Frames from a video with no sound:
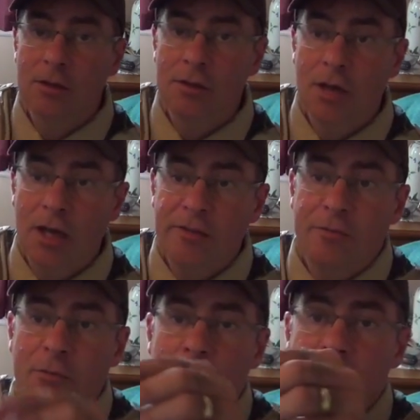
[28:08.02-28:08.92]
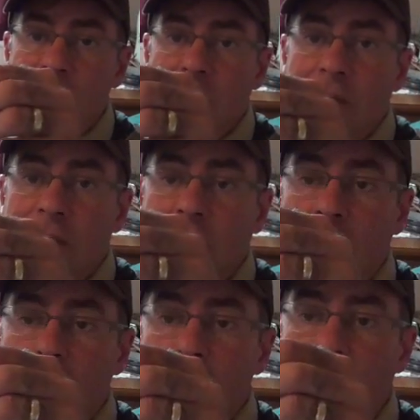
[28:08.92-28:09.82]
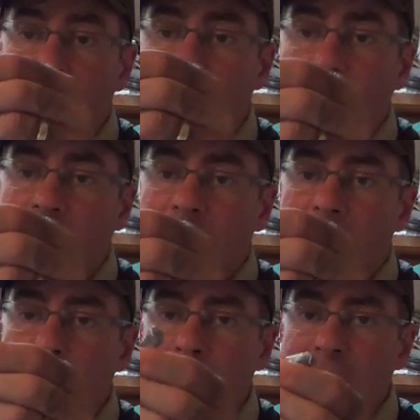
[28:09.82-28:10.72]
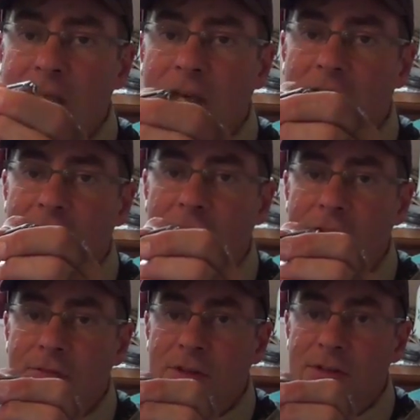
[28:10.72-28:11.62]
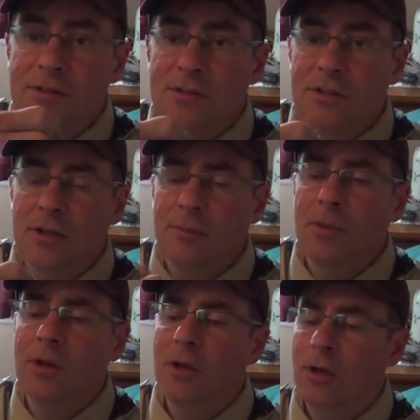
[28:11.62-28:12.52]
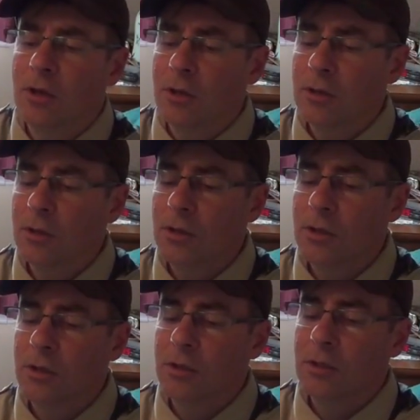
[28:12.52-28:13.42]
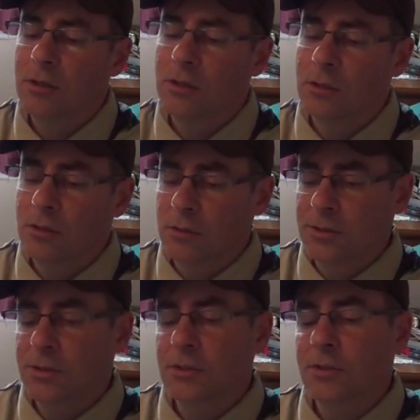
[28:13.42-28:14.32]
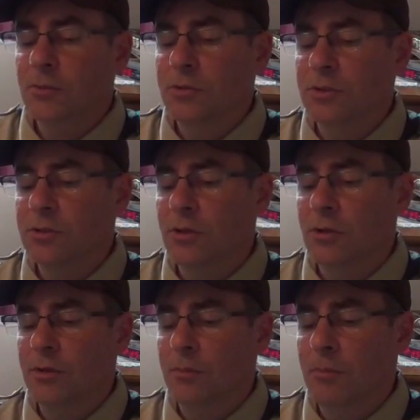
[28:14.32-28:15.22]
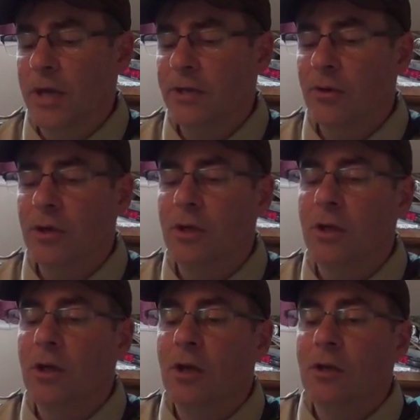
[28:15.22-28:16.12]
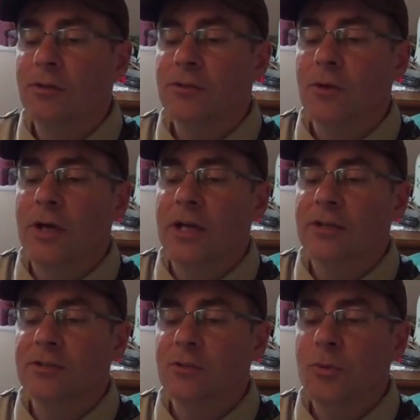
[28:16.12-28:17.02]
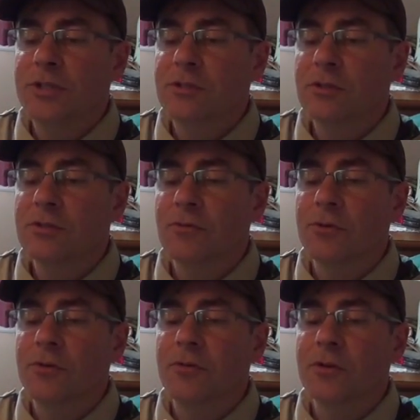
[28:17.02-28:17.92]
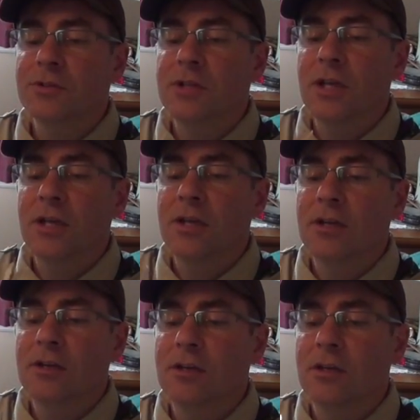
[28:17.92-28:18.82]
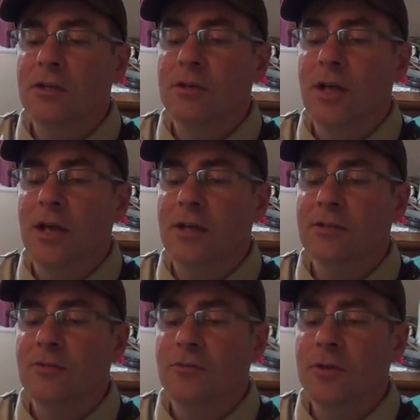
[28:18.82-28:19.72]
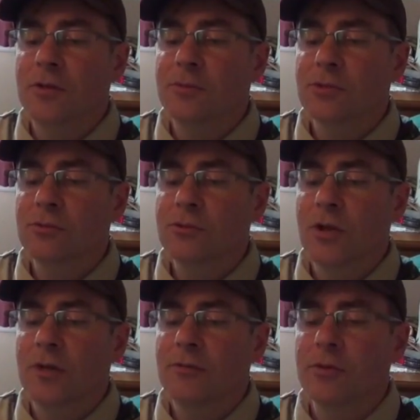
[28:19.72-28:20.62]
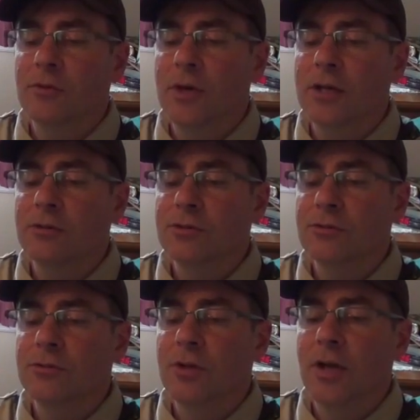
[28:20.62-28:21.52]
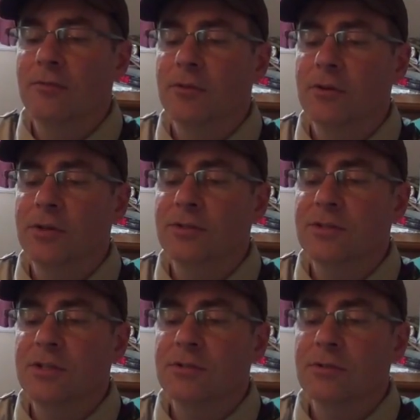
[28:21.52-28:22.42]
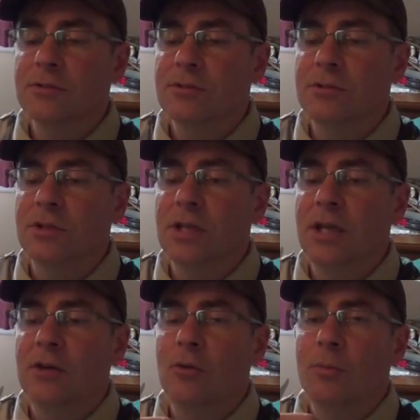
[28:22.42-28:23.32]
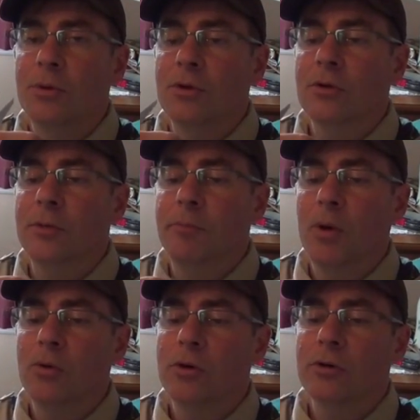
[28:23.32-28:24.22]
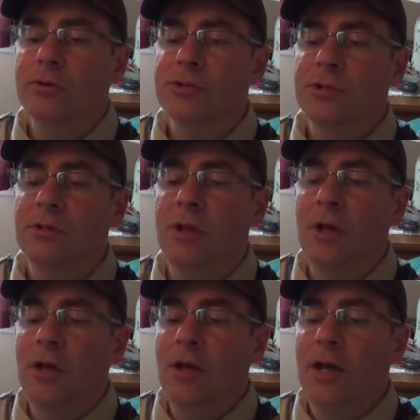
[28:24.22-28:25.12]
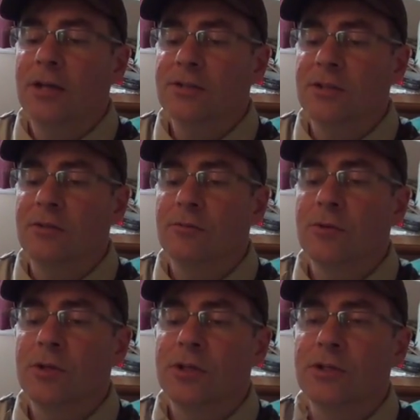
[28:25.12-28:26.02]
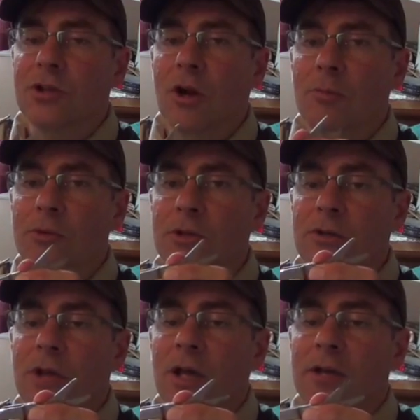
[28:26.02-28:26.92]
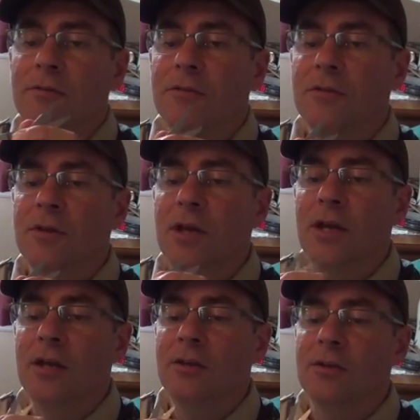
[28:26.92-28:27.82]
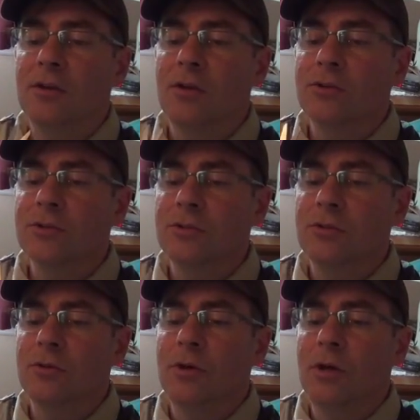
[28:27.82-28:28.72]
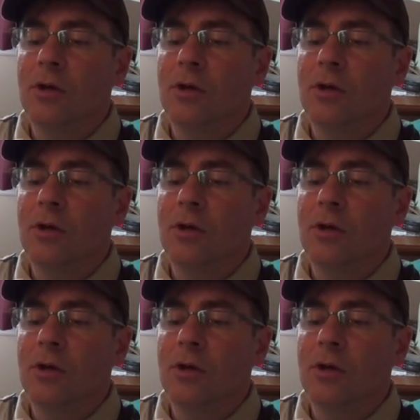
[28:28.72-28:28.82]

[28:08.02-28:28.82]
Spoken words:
knife was a Leatherman mini kind of knife. This is, let's see, this one is called the Micra. So it has tweezers for your first aid, and it has Phillips screwdriver and a regular screwdriver and scissors and a can opener and pokers, and has a really sharp little knife and also